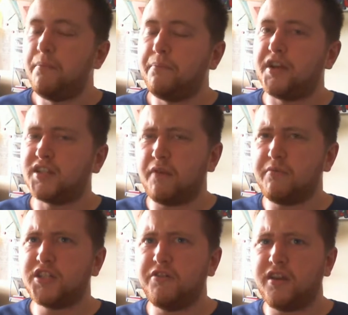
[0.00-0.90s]
Because I
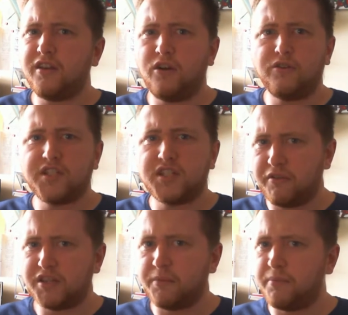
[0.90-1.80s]
was doing your
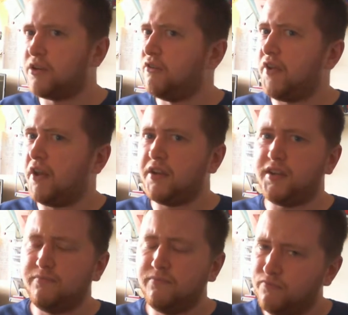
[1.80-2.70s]
stereotypical
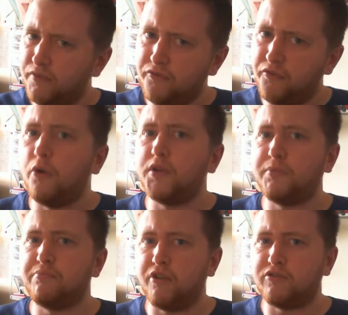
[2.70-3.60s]
very forward
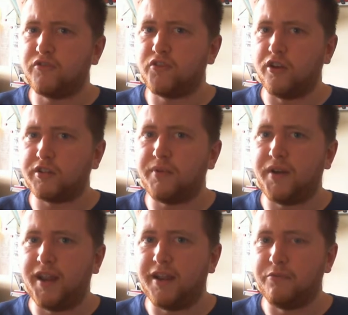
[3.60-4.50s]
approach with
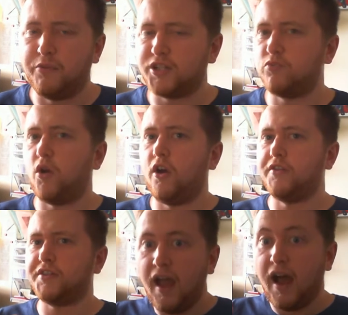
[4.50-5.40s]
cosplaying, which
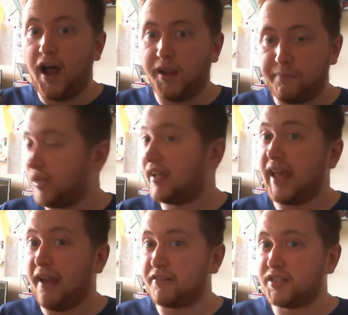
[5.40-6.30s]
was I pick a
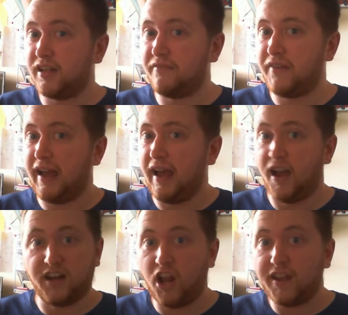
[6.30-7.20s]
character that
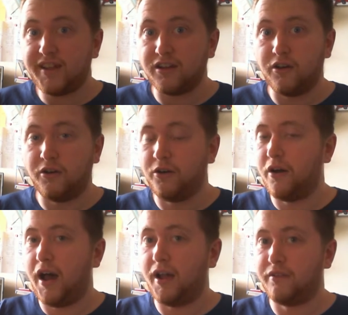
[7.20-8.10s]
I like
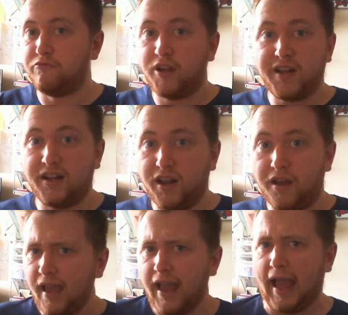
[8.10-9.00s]
or I really
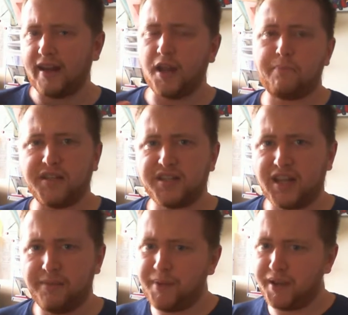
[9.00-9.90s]
love and I
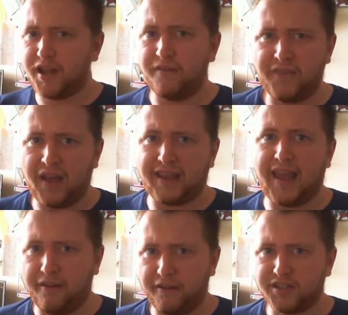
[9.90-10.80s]
basically become that
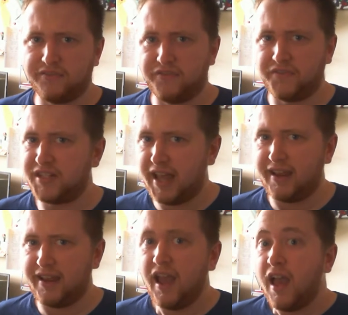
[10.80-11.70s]
character for the
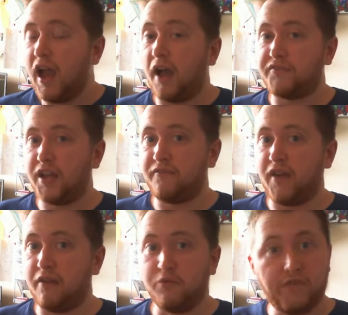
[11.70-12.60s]
day. I've done
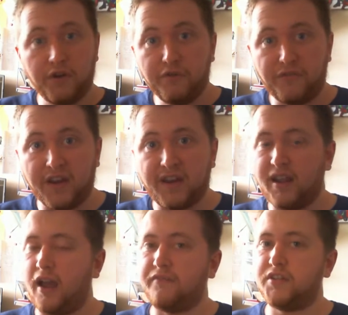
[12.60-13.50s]
that with Luffy,
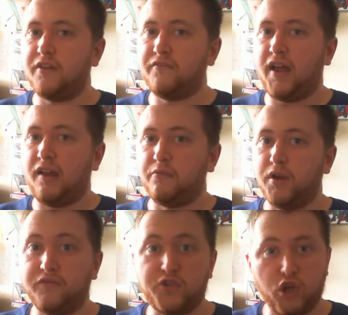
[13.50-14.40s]
I've done that
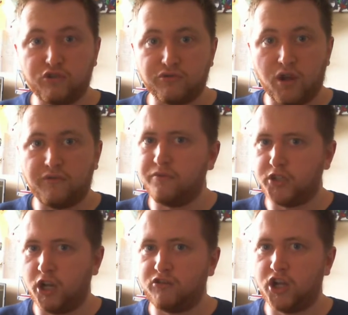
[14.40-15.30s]
with Jotaro from
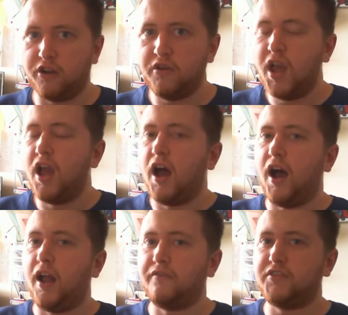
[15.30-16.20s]
JoJo,
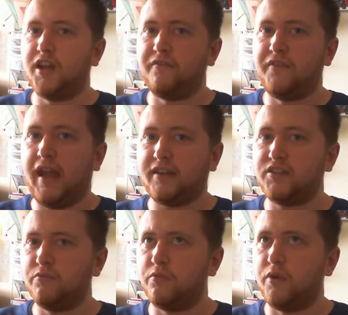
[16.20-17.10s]
I've done that
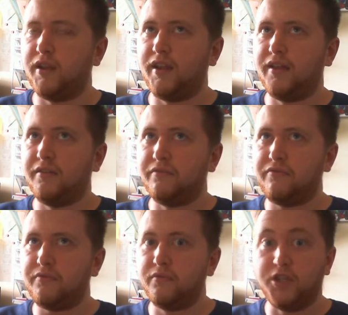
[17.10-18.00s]

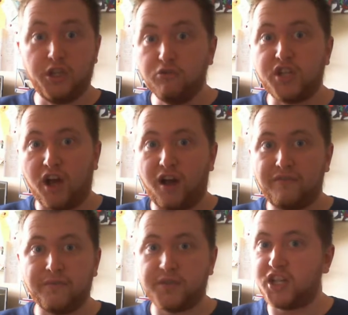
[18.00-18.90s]
with Utah
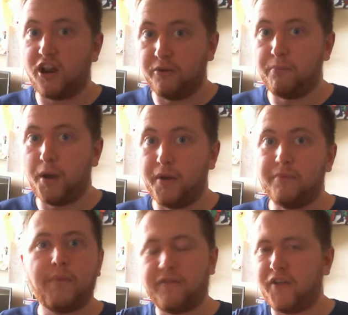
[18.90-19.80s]
from Silent Bomber,
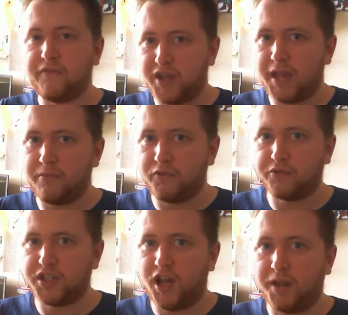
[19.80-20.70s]
my favourite game of all
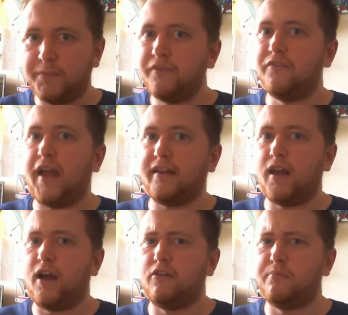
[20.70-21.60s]
time, that
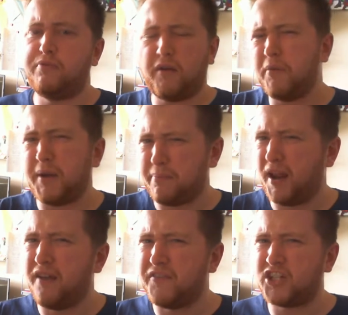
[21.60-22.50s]
I'll probably
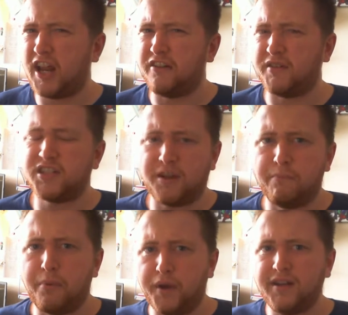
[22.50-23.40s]
play on the channel at some
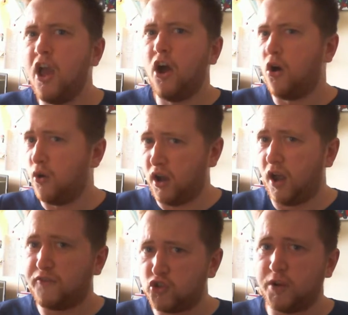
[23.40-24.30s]
point, or
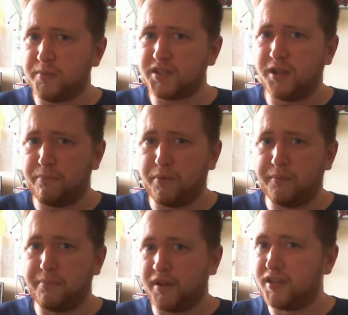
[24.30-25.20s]
live stream at some
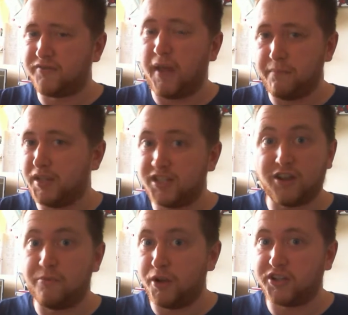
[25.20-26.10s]
point, because that means
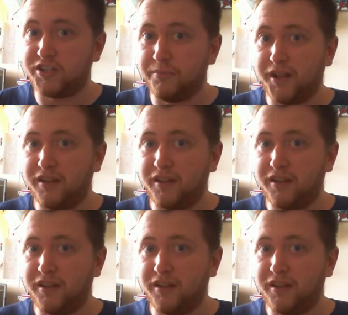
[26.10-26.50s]
so much to me.